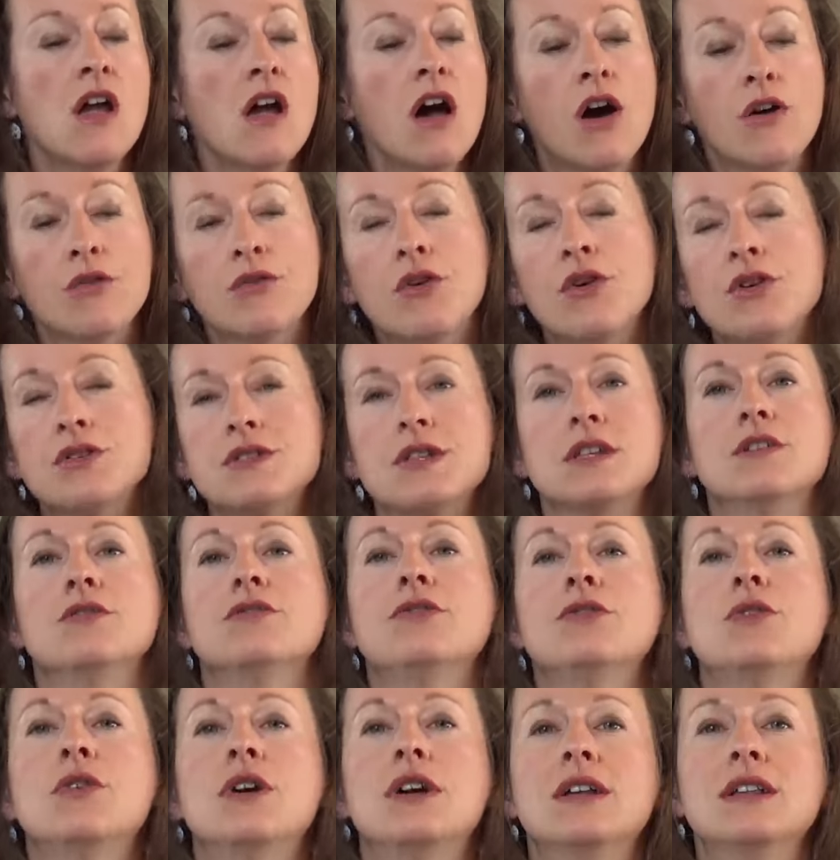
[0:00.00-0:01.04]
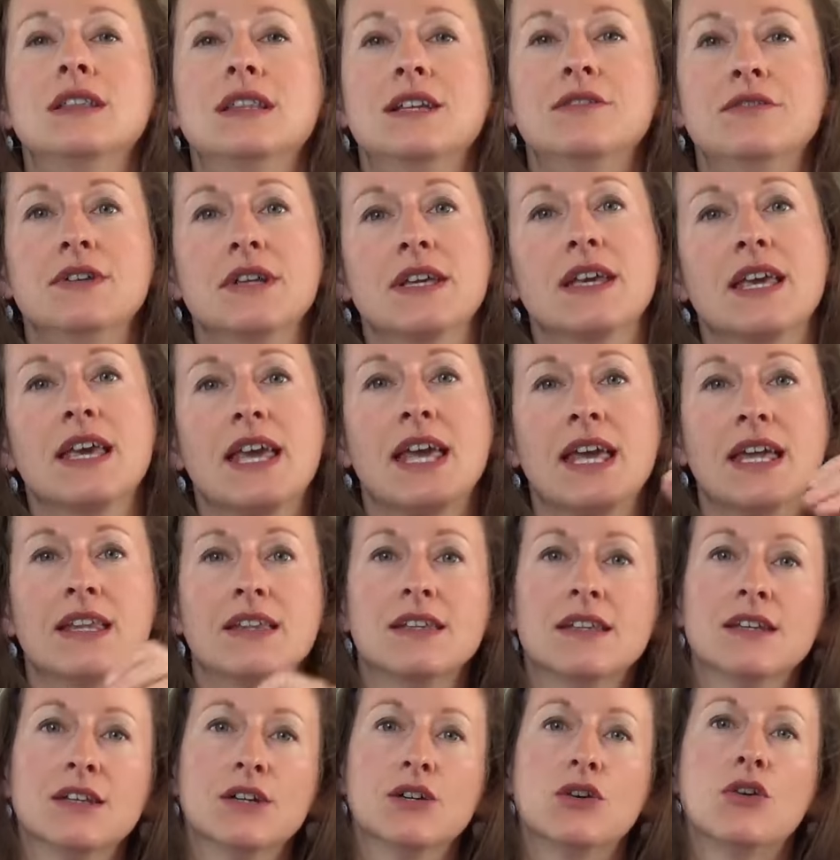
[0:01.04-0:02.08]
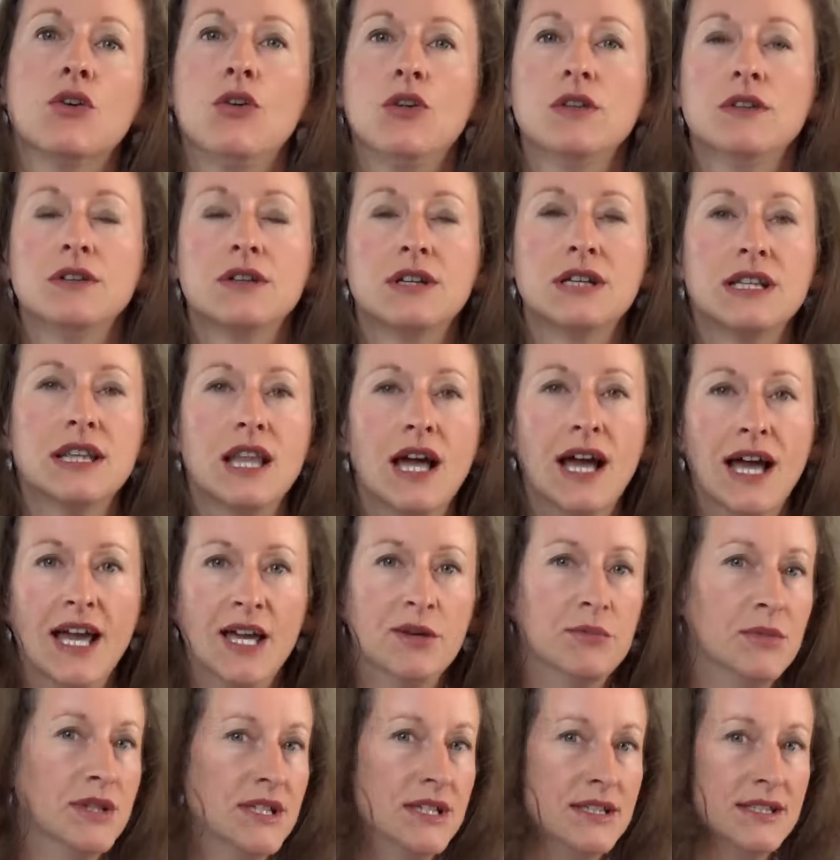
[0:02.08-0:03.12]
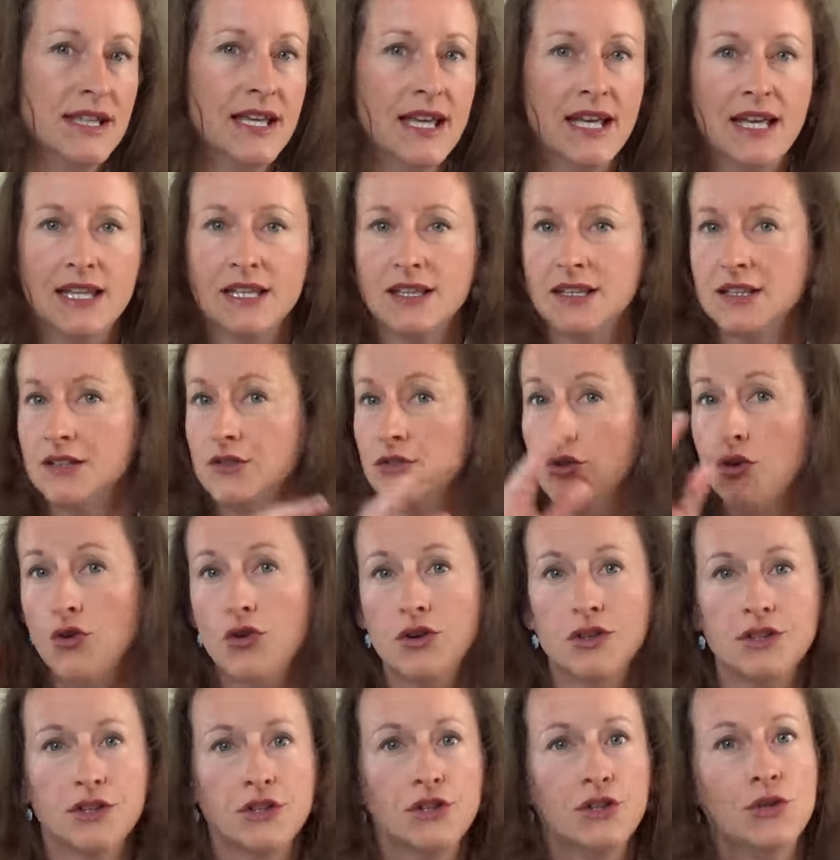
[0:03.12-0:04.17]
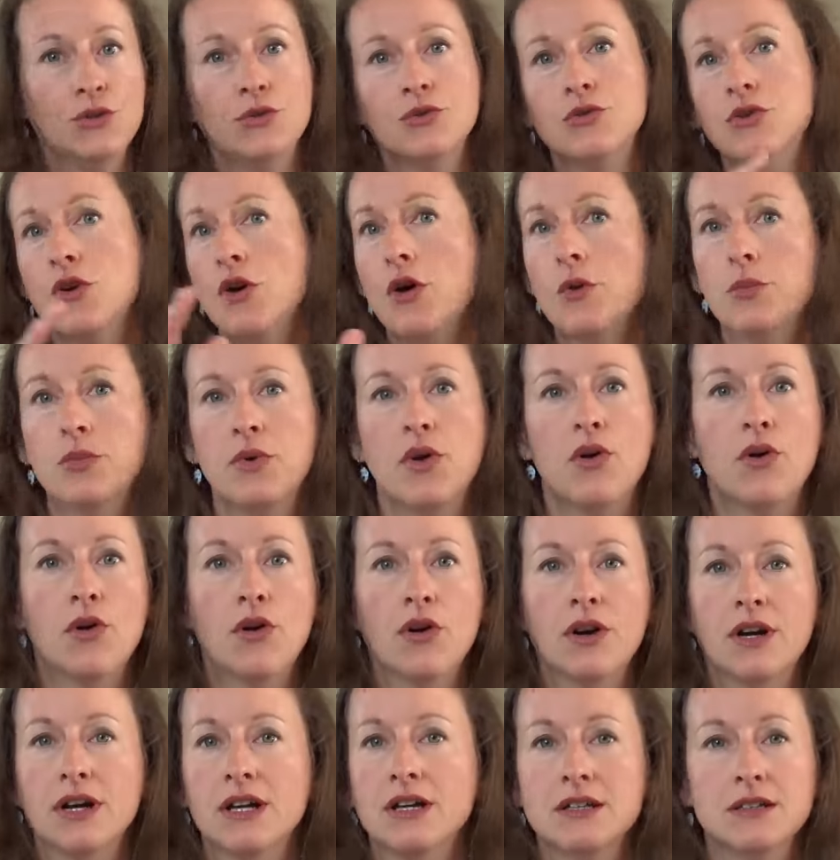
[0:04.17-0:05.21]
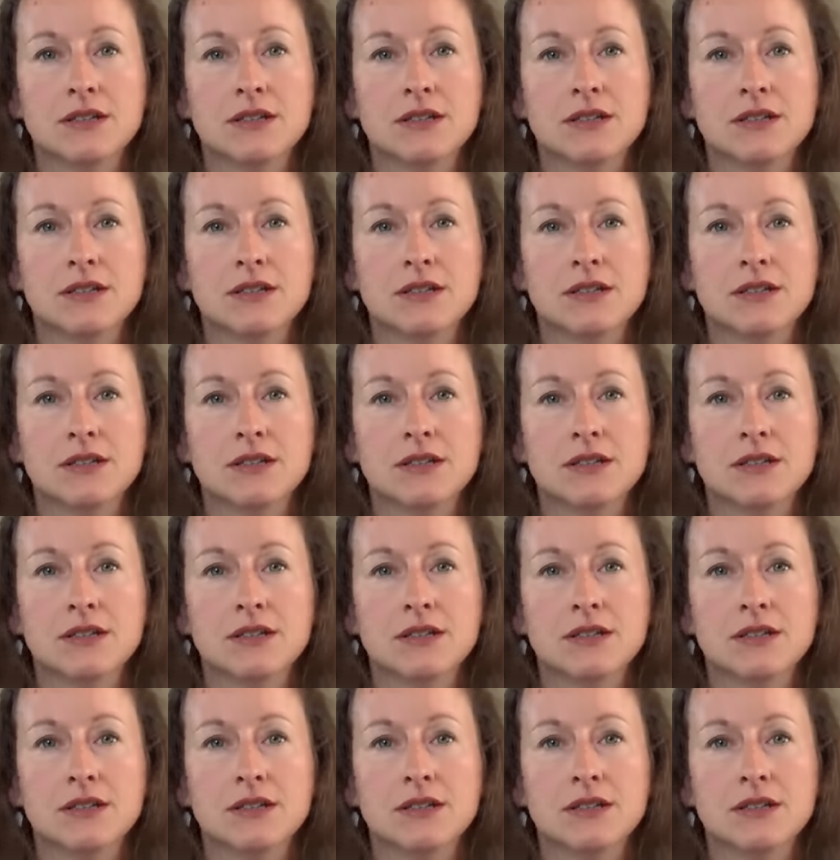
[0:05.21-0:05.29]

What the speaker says: Of course, if you are living in a colder climate in northern Europe or